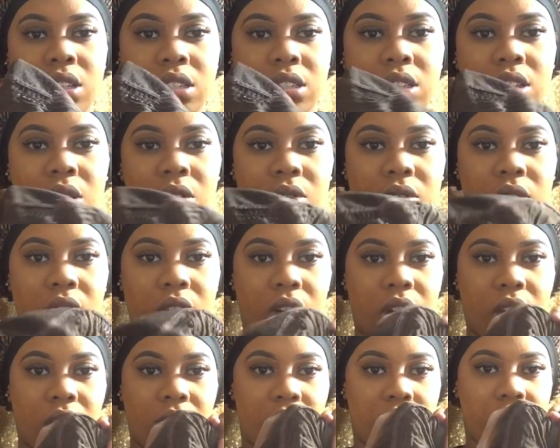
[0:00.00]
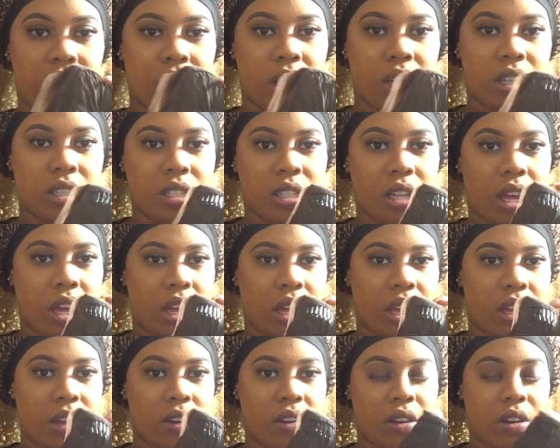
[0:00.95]
sewn on in the
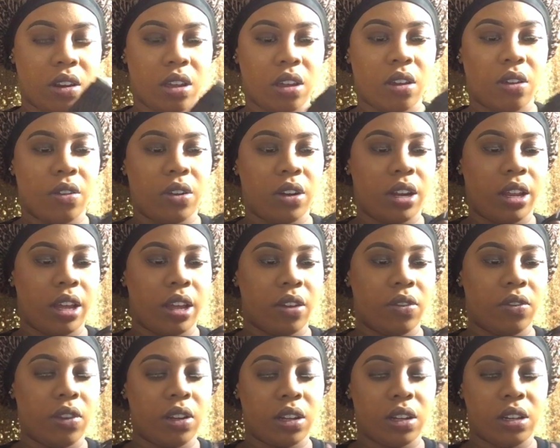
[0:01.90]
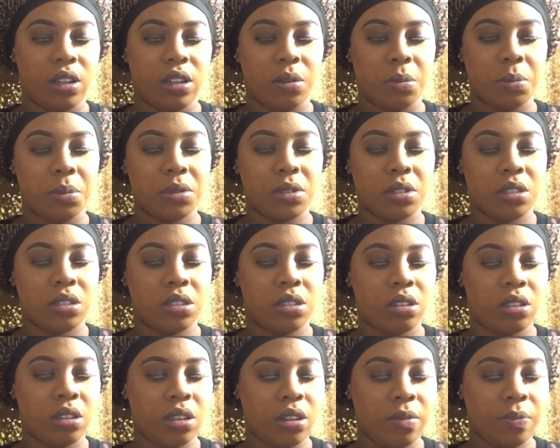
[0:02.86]
inside. They already have the clips.
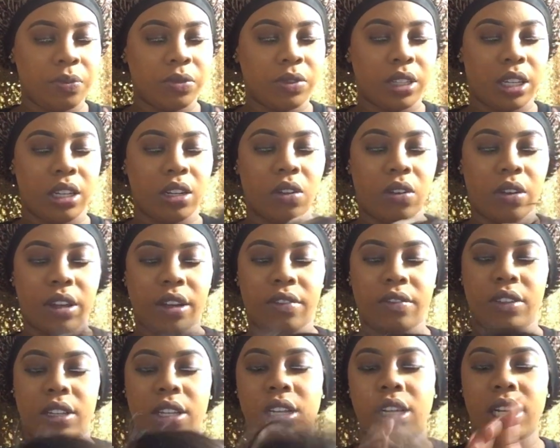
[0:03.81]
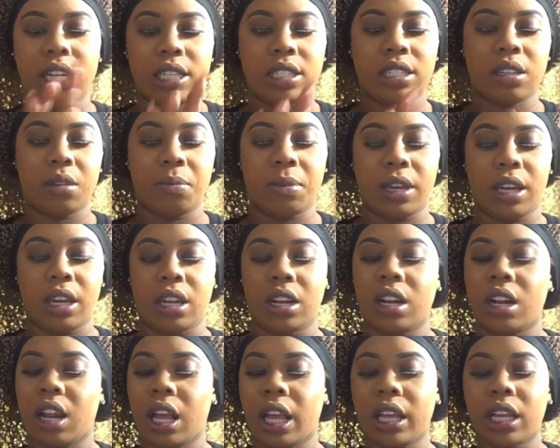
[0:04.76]
They don't have the elastic band,
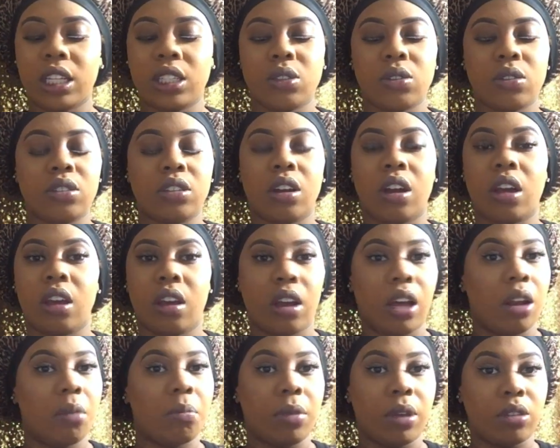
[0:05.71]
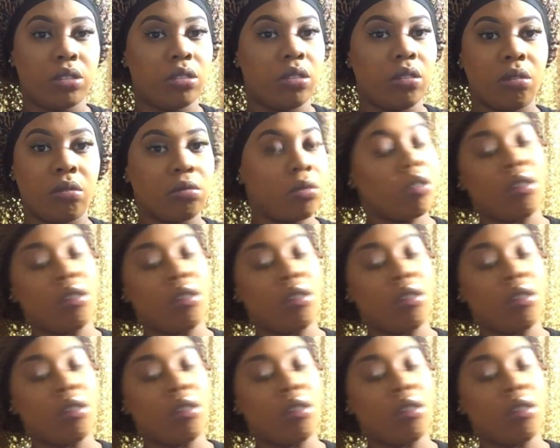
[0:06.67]
and like I told y'all, gotta make sure